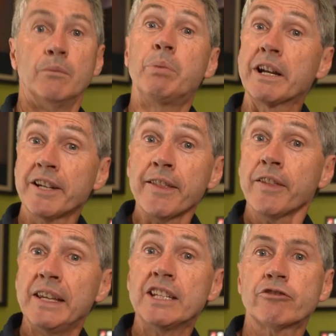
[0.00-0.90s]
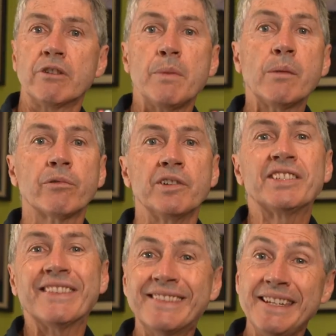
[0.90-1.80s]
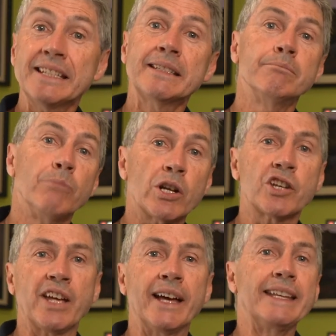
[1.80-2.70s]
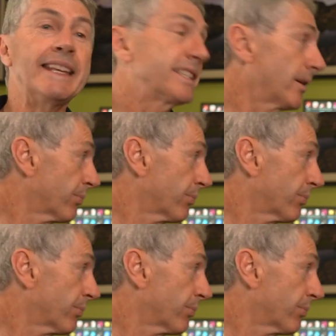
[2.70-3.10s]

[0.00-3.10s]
But another thing to remember is that this monitor is